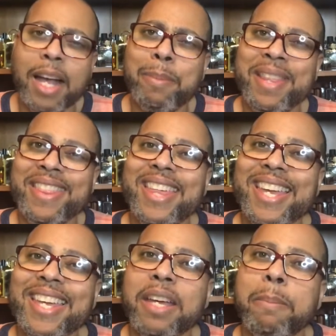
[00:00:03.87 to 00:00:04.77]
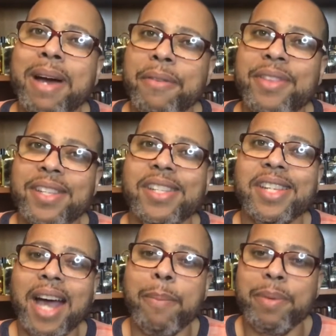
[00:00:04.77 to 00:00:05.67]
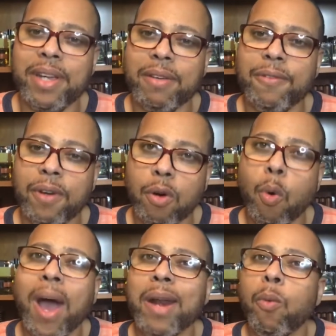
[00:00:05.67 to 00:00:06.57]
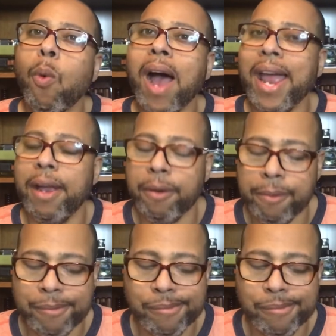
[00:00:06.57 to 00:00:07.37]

been thinking about this topic for quite a while,